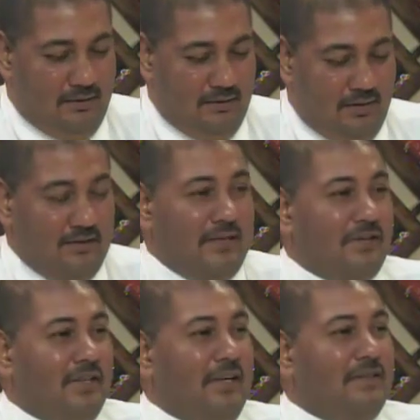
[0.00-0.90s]

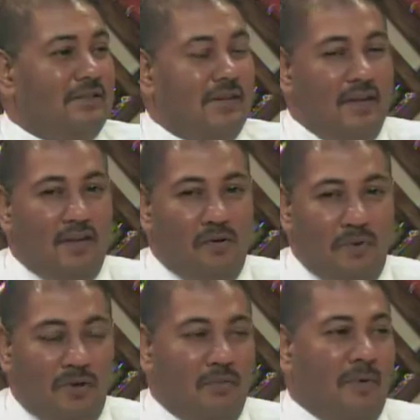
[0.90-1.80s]
concessionaires,
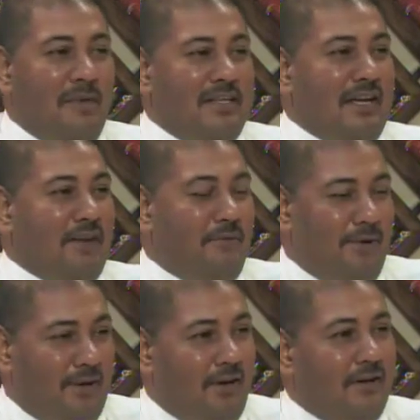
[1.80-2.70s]
we're going to be meeting at 3
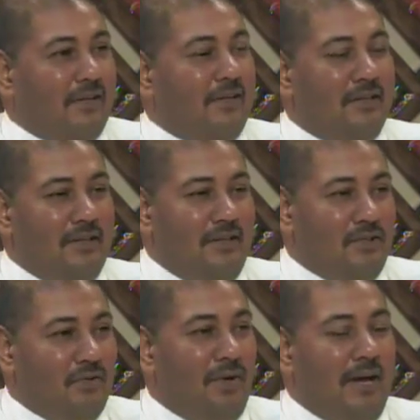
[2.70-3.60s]
o'clock
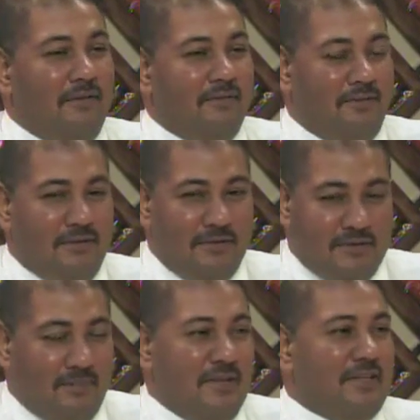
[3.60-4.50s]
to have
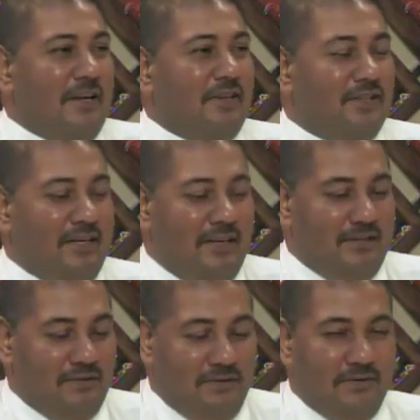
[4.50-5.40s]
some discussion
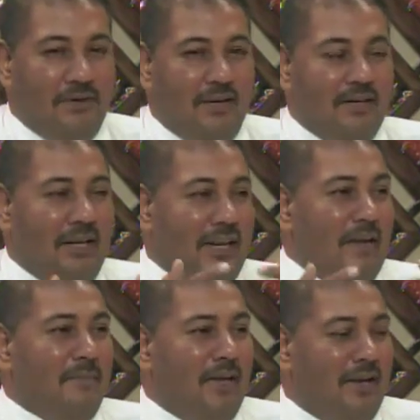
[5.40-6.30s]
and to let
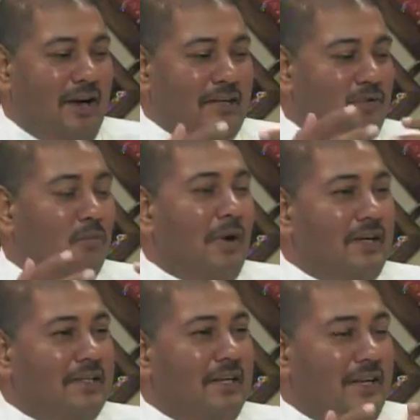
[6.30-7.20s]
them in as to
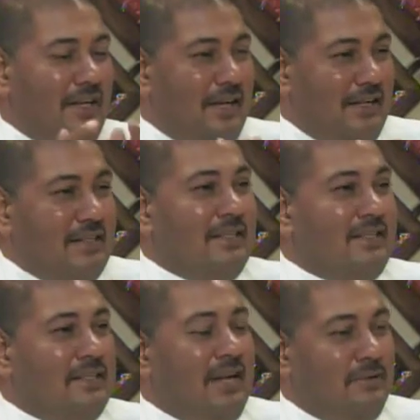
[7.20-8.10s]
what it
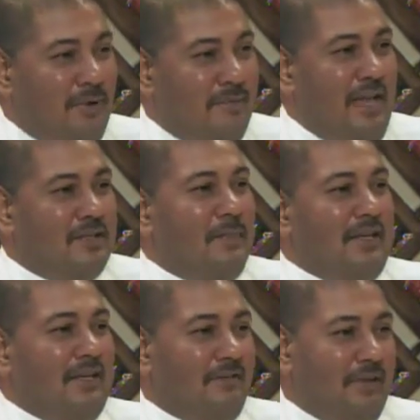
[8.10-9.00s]
is that will be
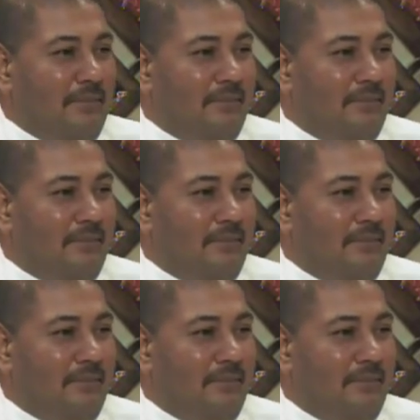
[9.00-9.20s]
expected of them.